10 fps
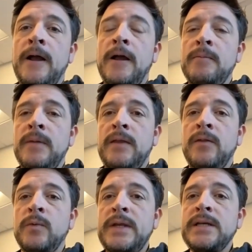in
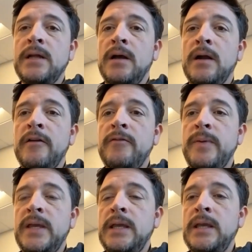the retail
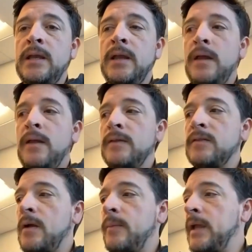RFP
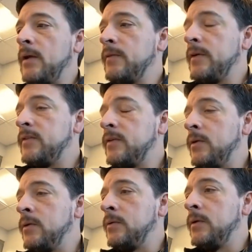that's coming out very
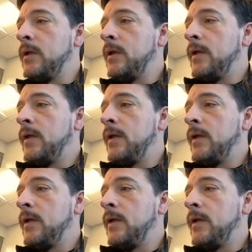soon,